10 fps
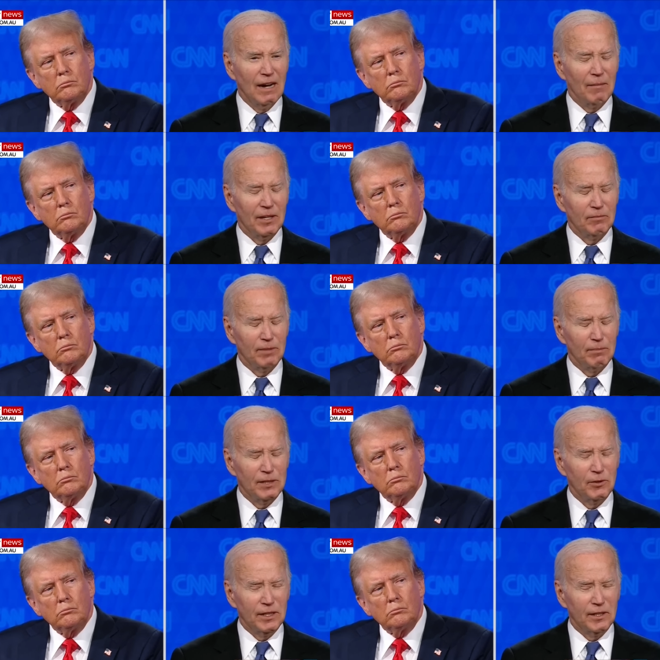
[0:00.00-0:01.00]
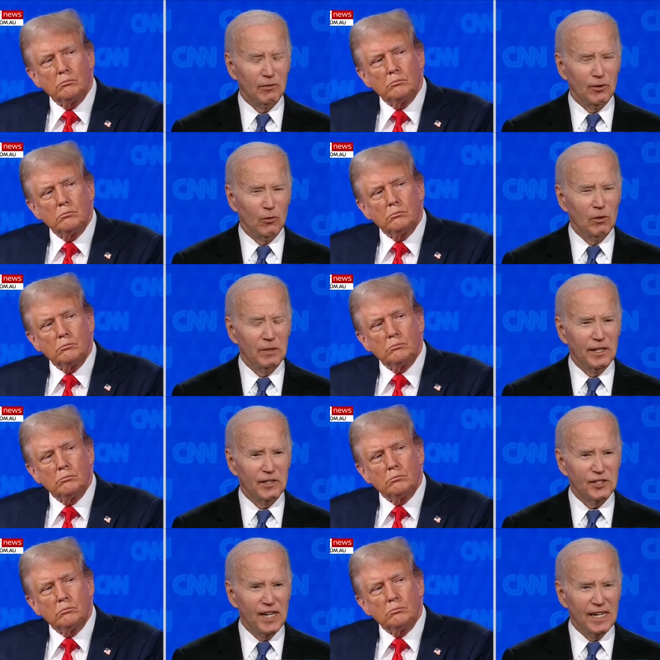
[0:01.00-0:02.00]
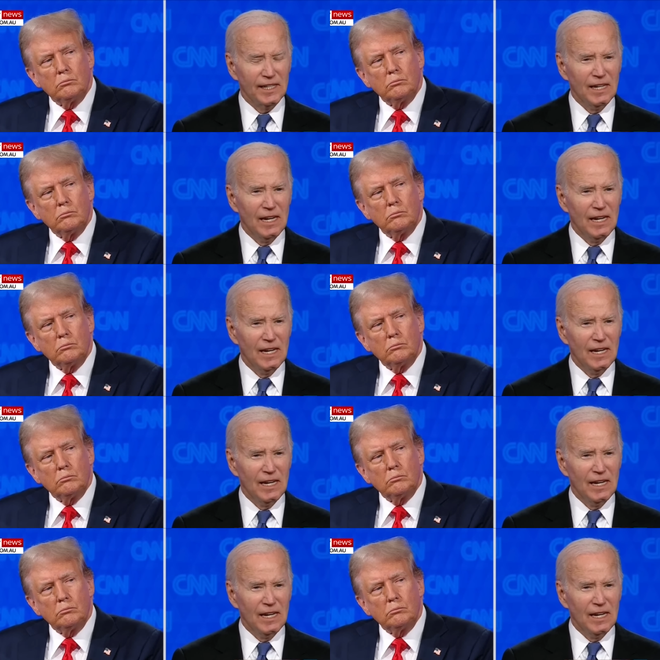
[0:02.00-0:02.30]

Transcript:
Speaker 1: I mean, be between the, the woman and the state.